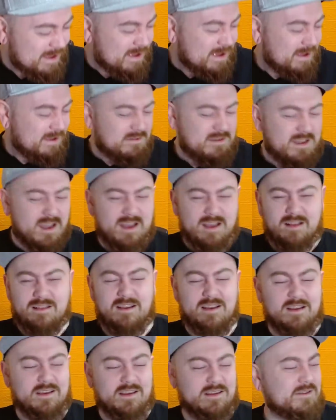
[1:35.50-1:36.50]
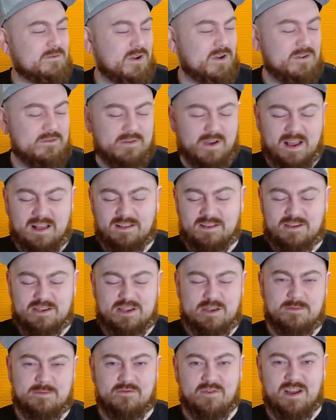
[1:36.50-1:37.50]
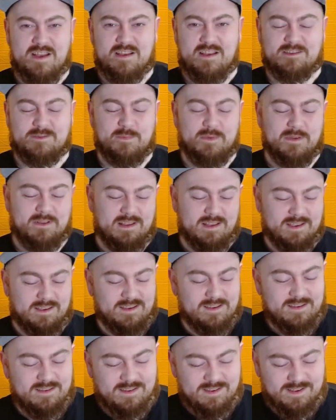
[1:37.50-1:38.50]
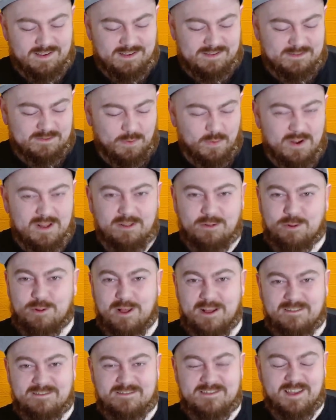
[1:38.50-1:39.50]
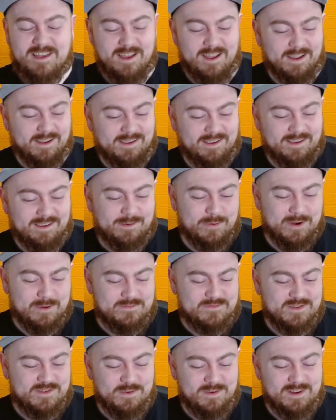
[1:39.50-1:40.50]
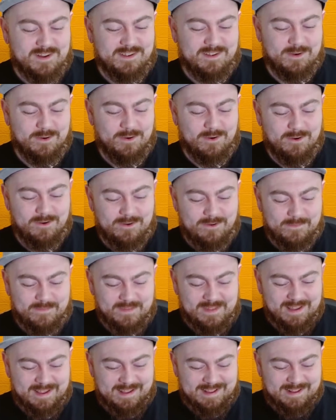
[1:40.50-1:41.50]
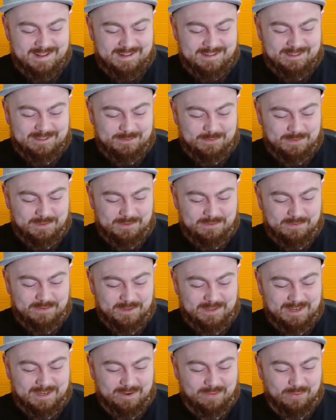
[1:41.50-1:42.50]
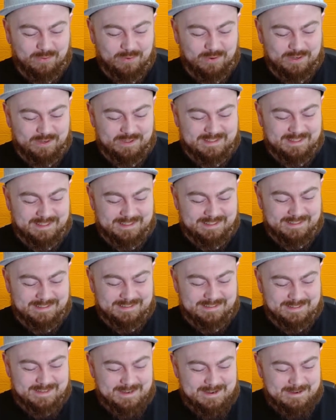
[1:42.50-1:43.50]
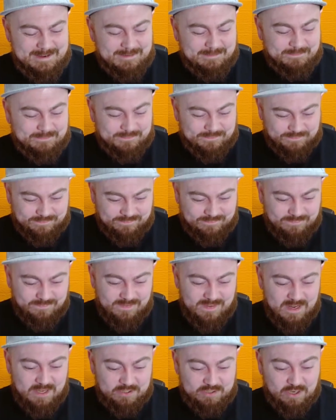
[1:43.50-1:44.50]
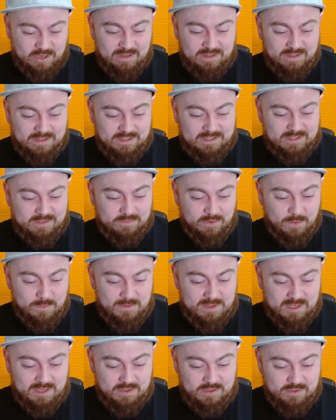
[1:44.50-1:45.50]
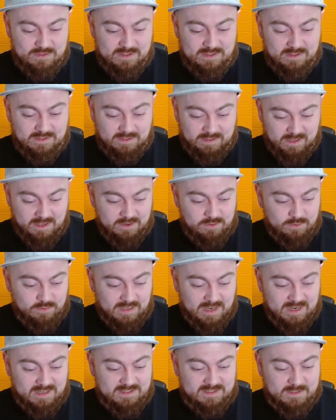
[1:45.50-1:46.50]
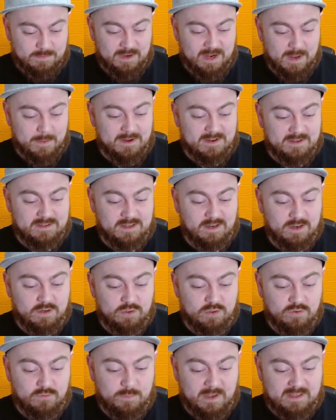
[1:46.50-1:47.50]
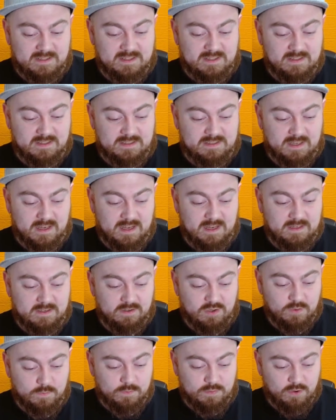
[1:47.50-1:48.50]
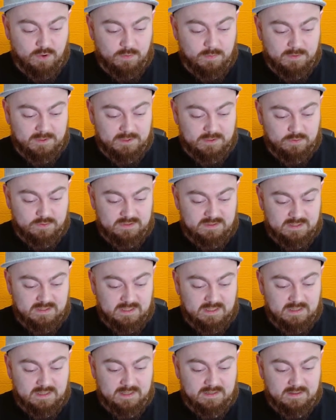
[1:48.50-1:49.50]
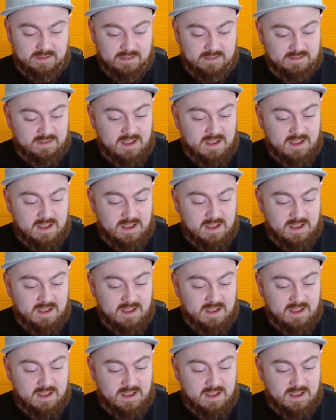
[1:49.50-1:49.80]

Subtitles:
yeah, like, what to violate human rights, but like, don't want to look like a dick when I'm doing it. These wee fucking authoritarians. A journalist from the New Zealand Herald asked the Prime Minister, "You've basically said, and you probably don't see it like this,